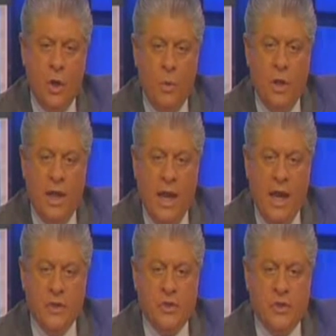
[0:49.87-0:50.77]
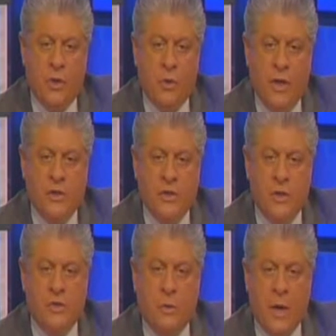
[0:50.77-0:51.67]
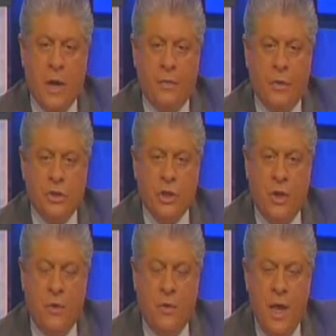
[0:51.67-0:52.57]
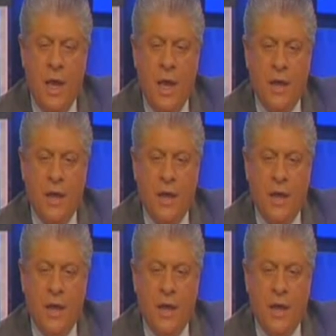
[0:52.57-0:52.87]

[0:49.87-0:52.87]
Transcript: We'll answer your questions throughout the show,